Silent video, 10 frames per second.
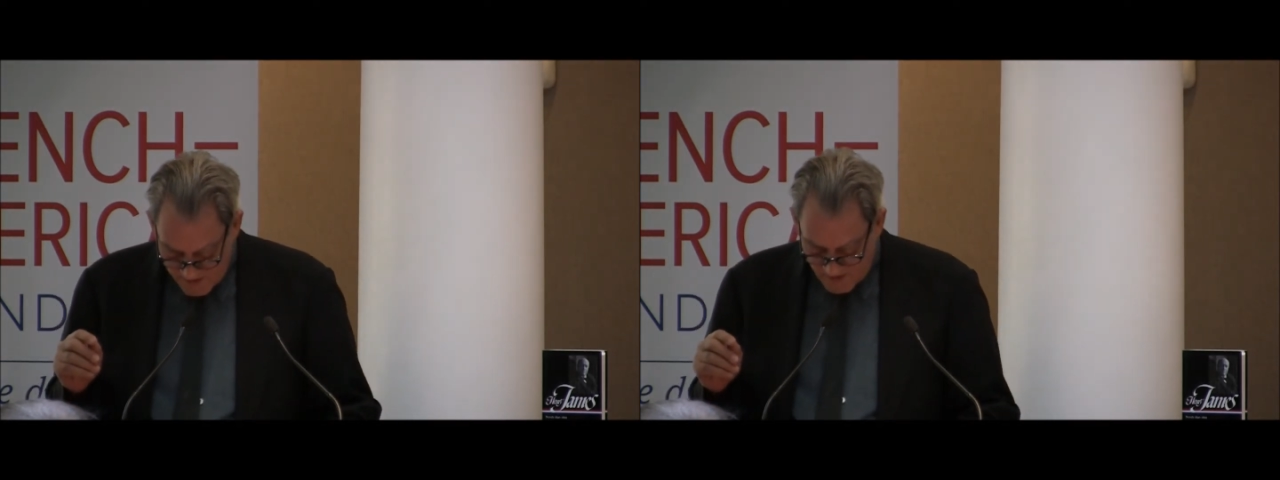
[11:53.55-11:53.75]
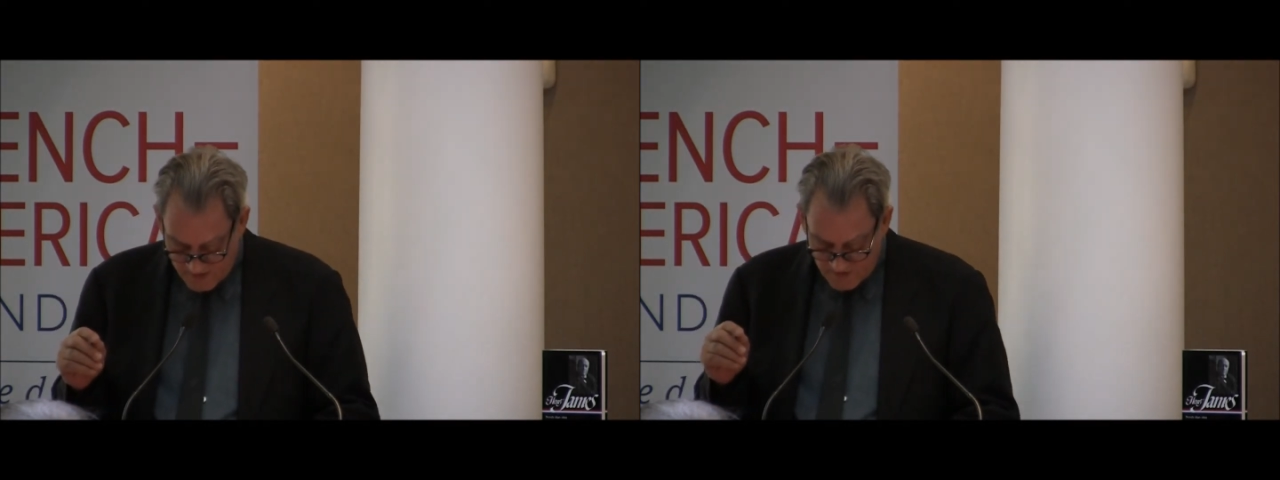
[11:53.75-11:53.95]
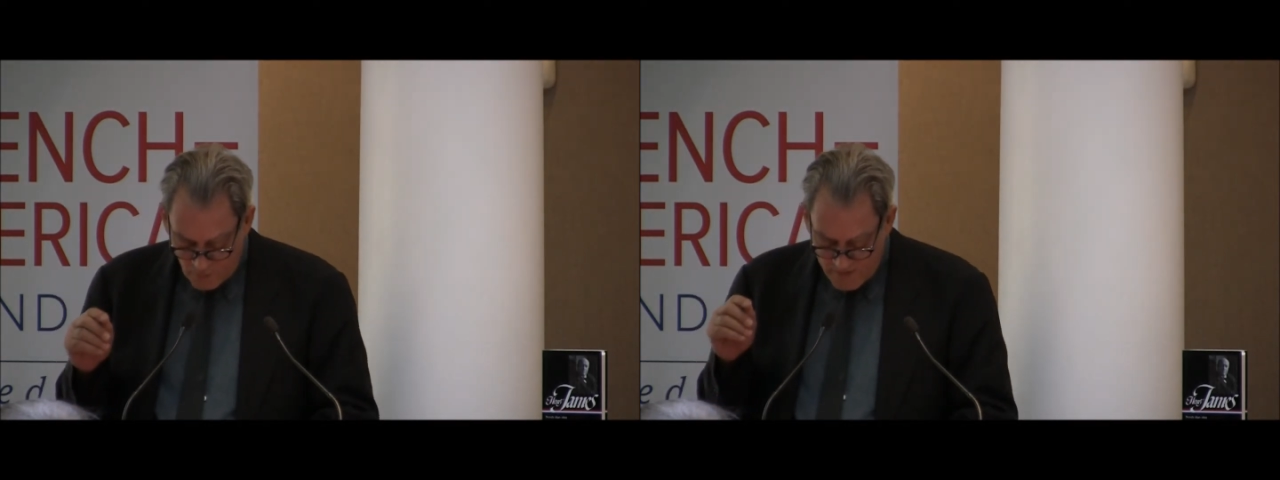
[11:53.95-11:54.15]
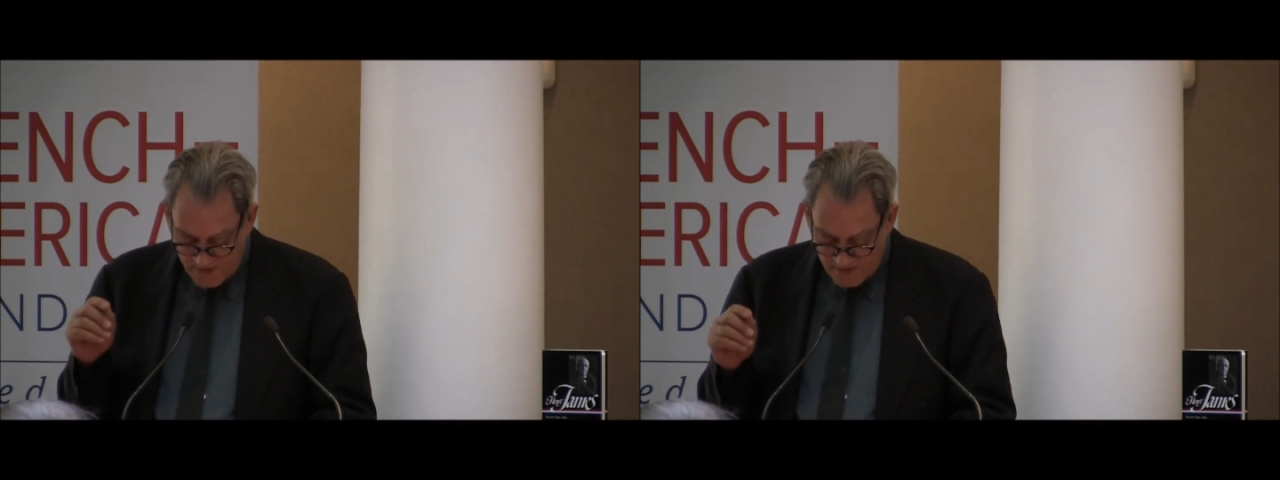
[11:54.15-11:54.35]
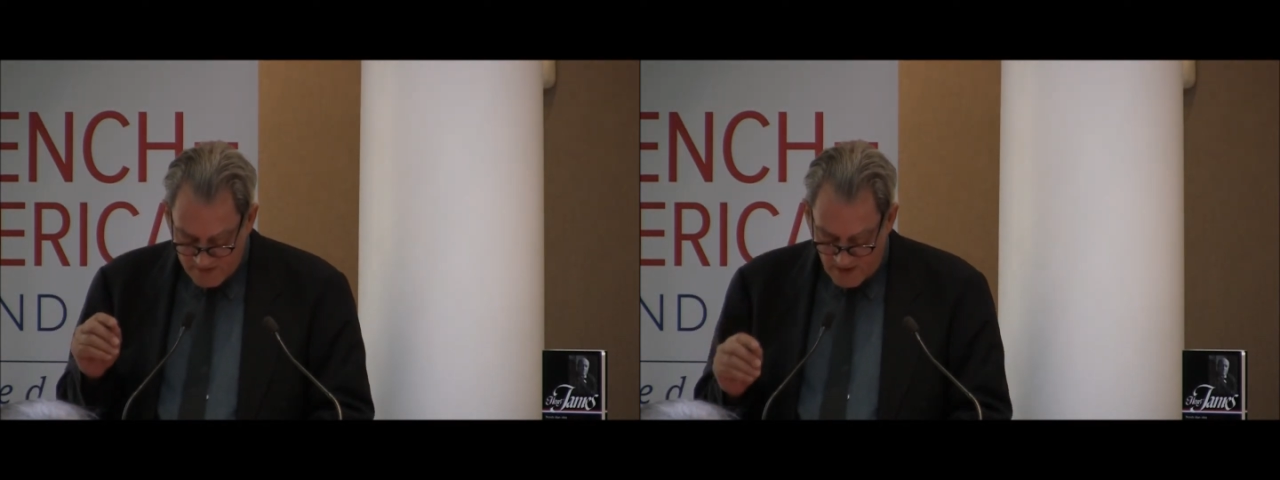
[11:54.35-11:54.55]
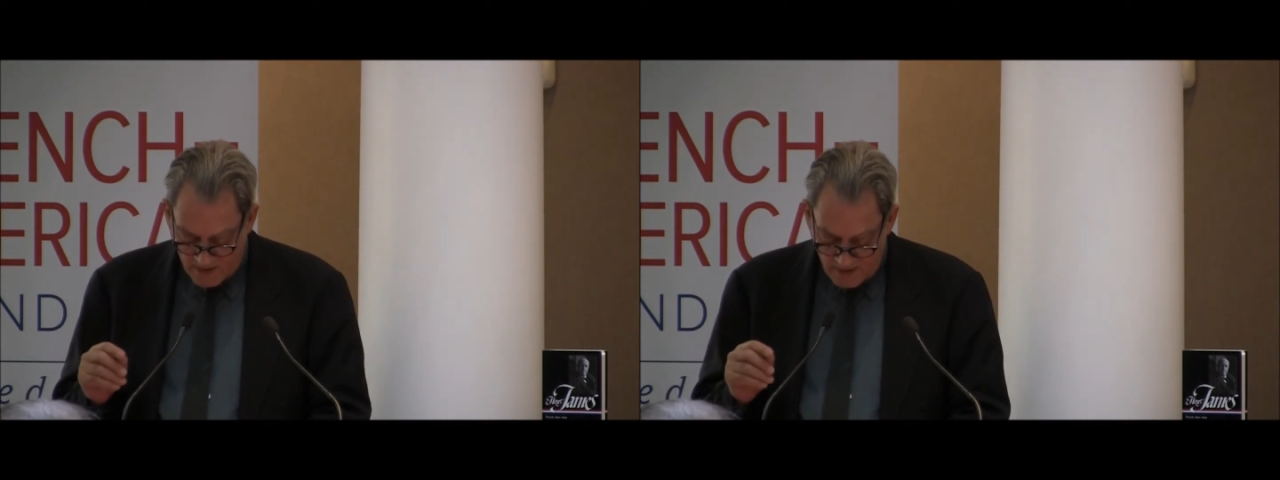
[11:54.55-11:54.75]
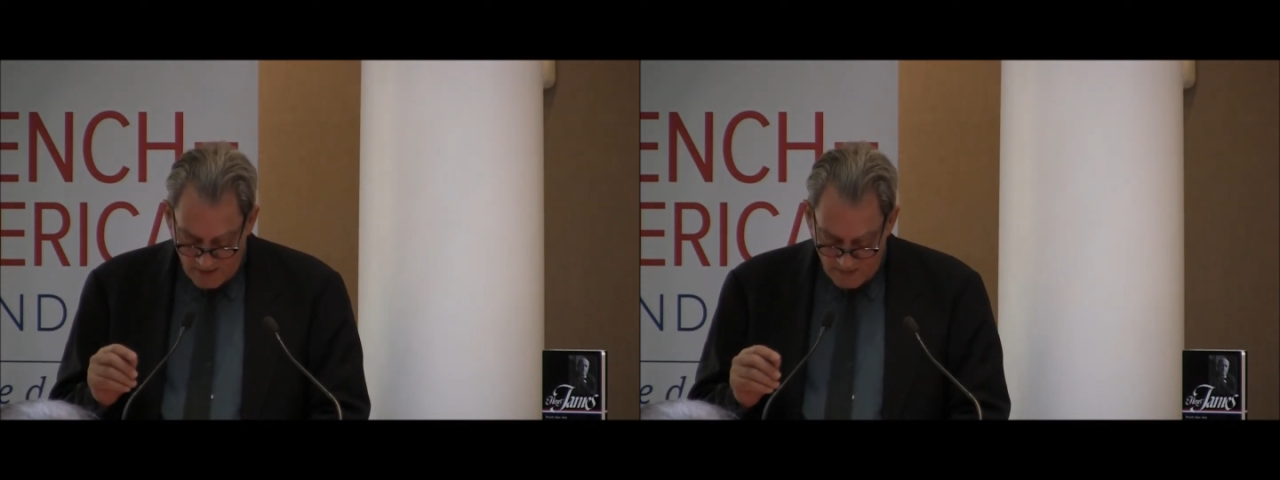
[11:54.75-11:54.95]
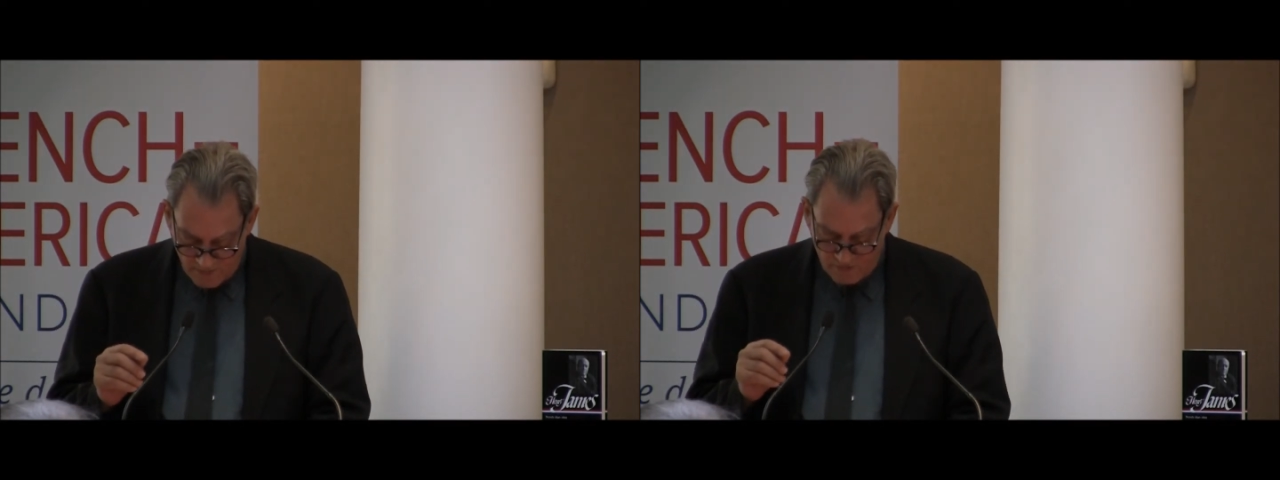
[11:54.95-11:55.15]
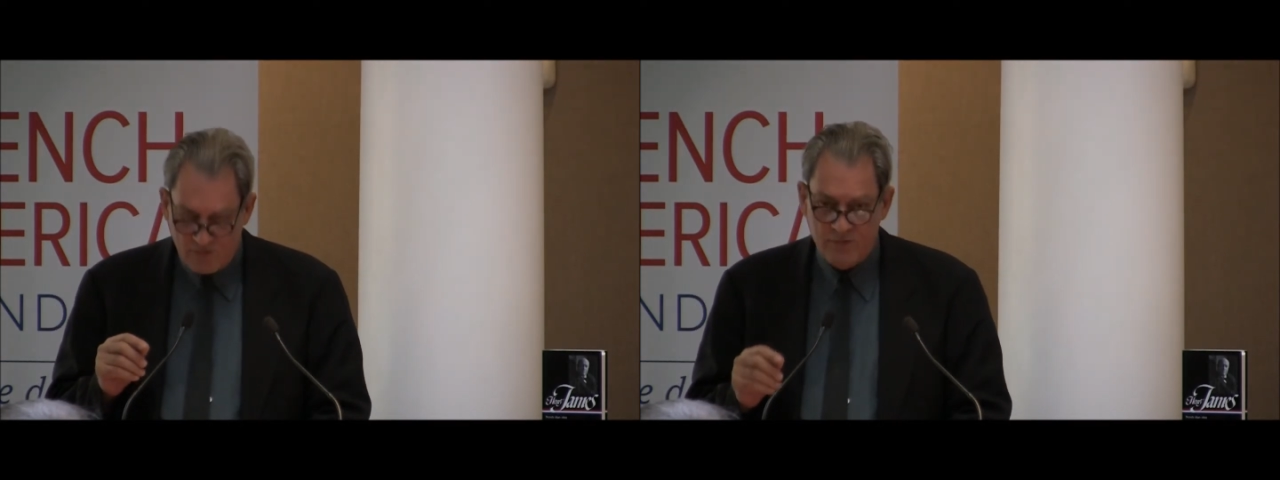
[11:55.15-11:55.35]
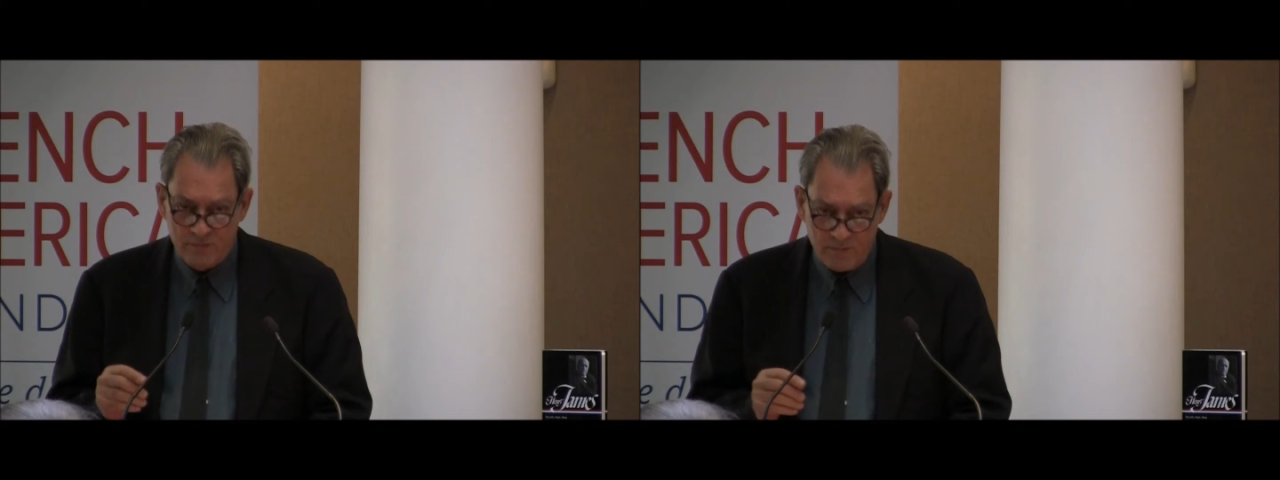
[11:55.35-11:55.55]
his exquisite sonnet, The
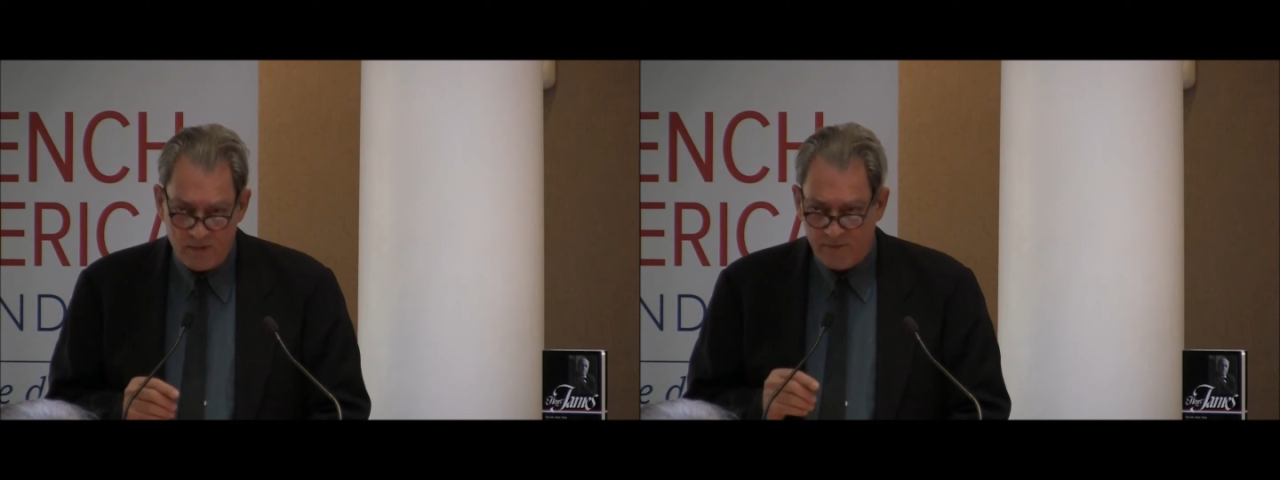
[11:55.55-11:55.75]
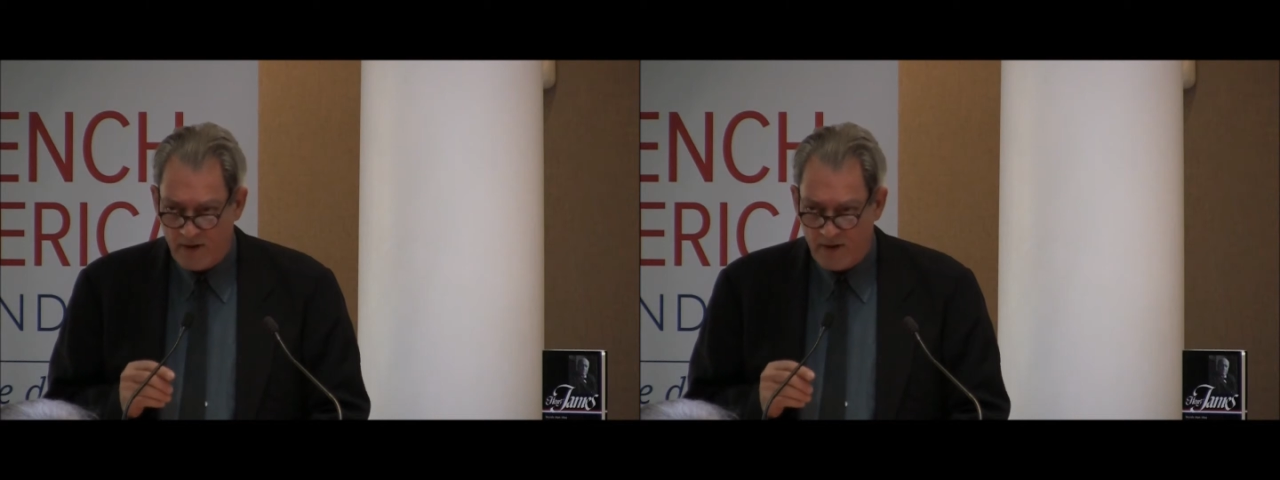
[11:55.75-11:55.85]
Tomb of